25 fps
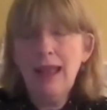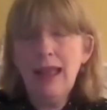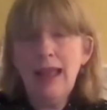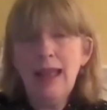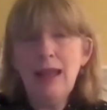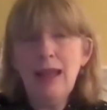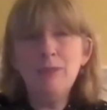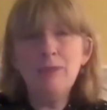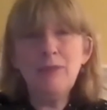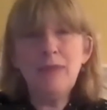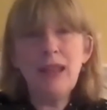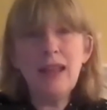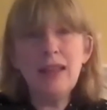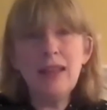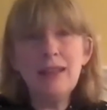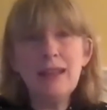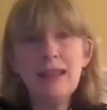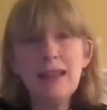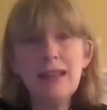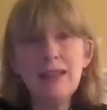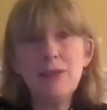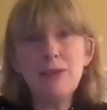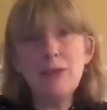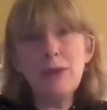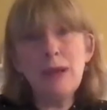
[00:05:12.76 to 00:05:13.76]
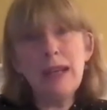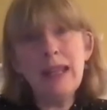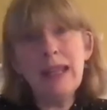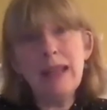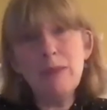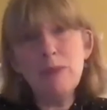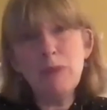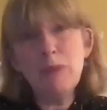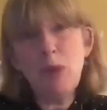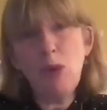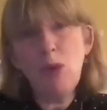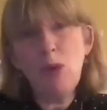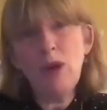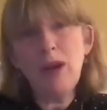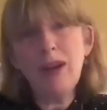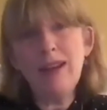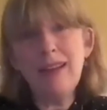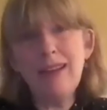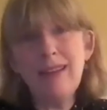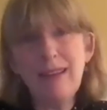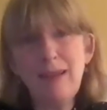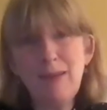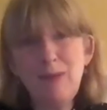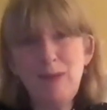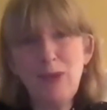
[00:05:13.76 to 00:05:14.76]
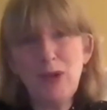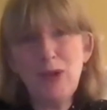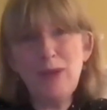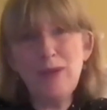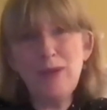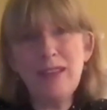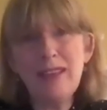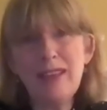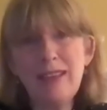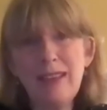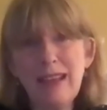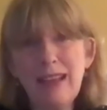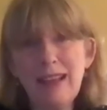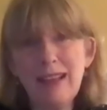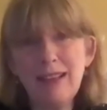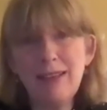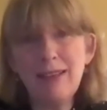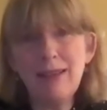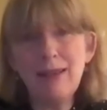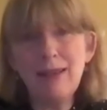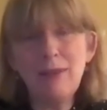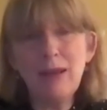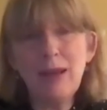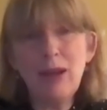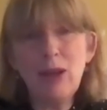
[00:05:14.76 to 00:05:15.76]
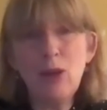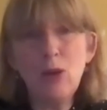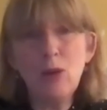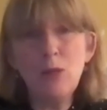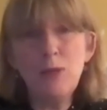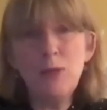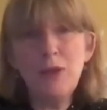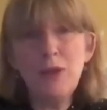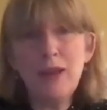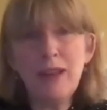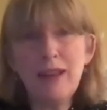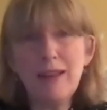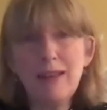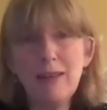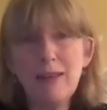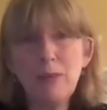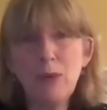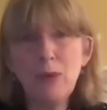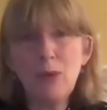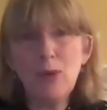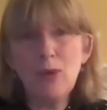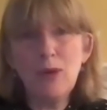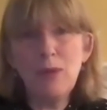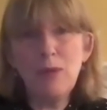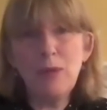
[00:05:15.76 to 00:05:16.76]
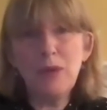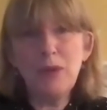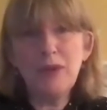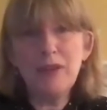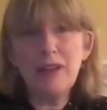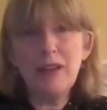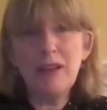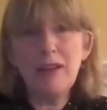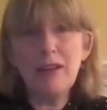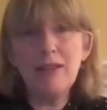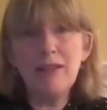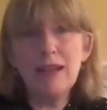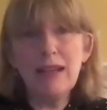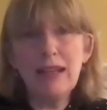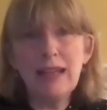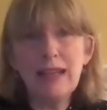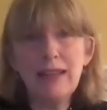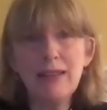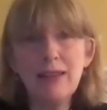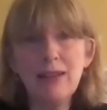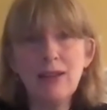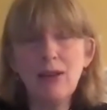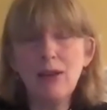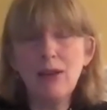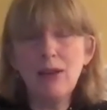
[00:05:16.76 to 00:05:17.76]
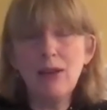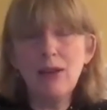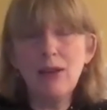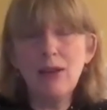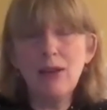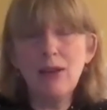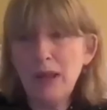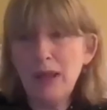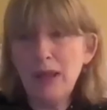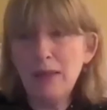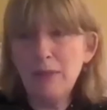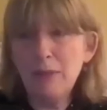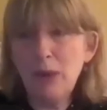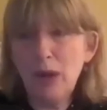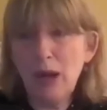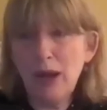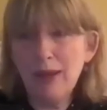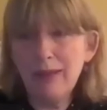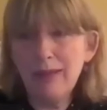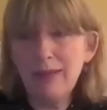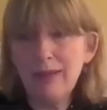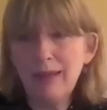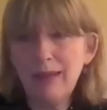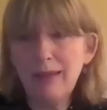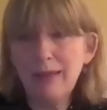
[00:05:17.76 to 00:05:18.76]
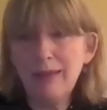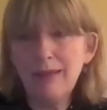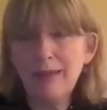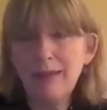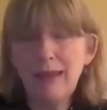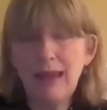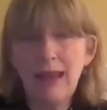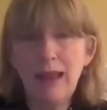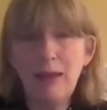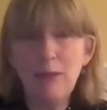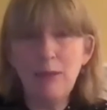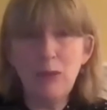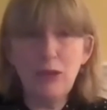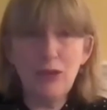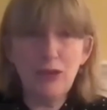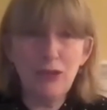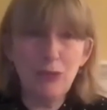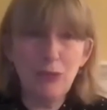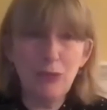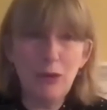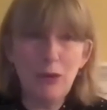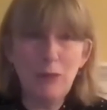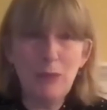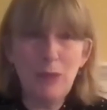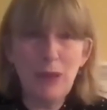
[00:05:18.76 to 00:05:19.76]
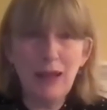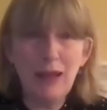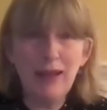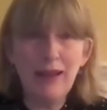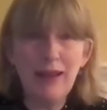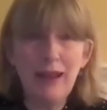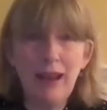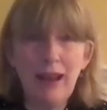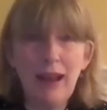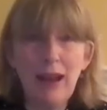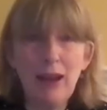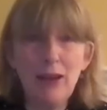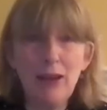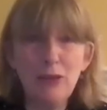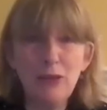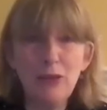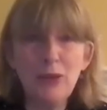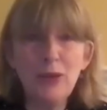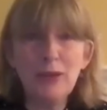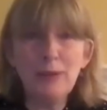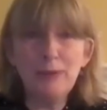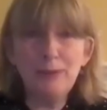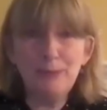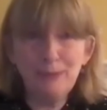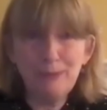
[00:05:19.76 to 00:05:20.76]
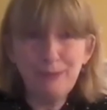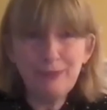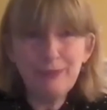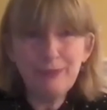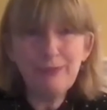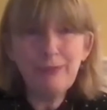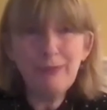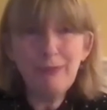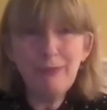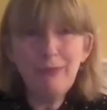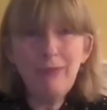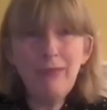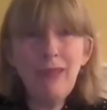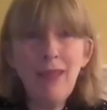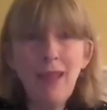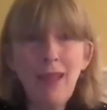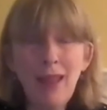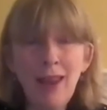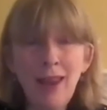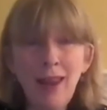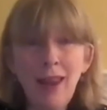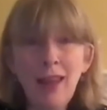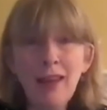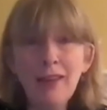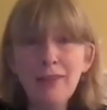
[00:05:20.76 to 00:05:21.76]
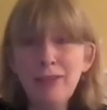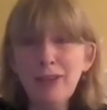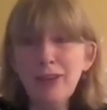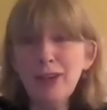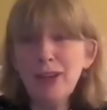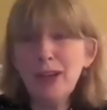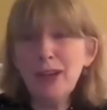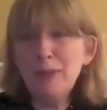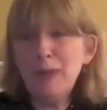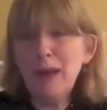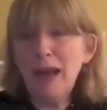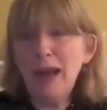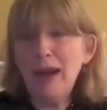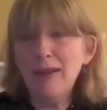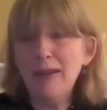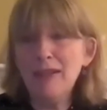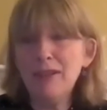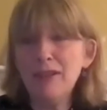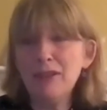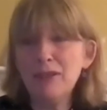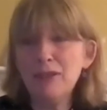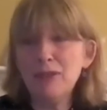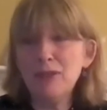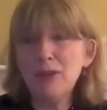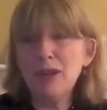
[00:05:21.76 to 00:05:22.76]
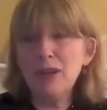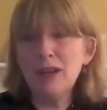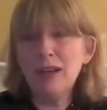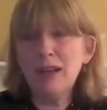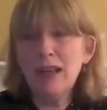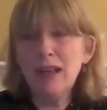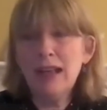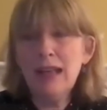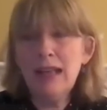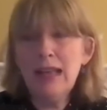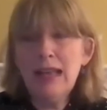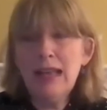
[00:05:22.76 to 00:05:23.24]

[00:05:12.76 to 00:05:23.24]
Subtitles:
I think it's really important, and one of the things that we hope to explore, particularly in the Colombian process, which is where Bill and I are doing a lot of our comparative work,